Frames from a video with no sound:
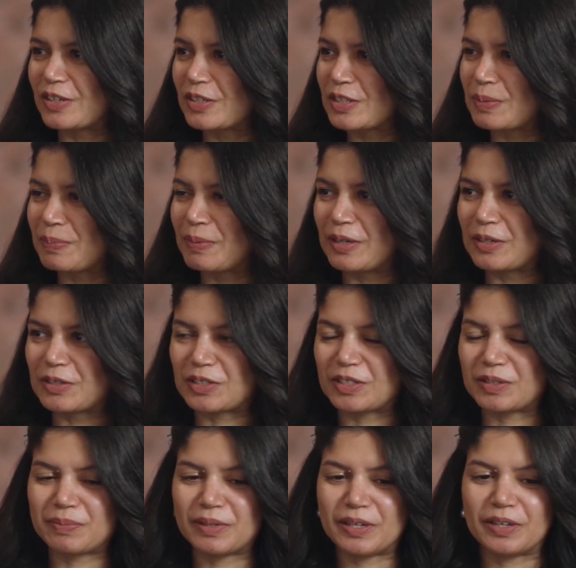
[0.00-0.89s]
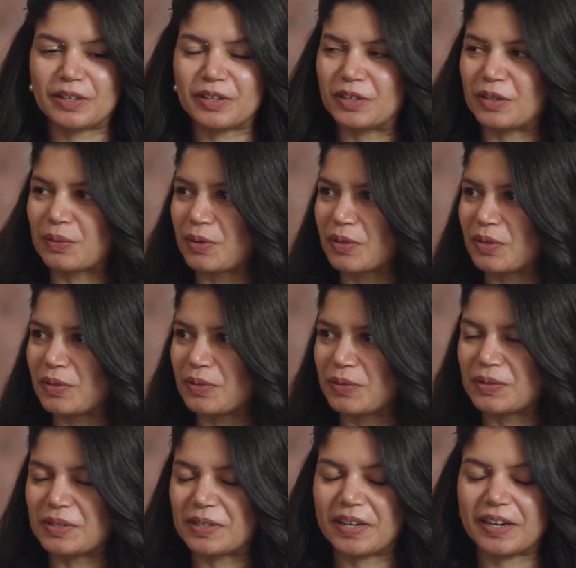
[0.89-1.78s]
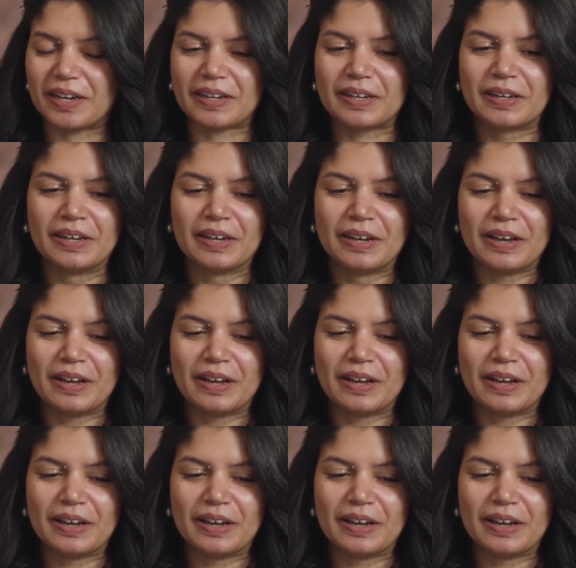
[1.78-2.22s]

It's a pleasure being here with you today.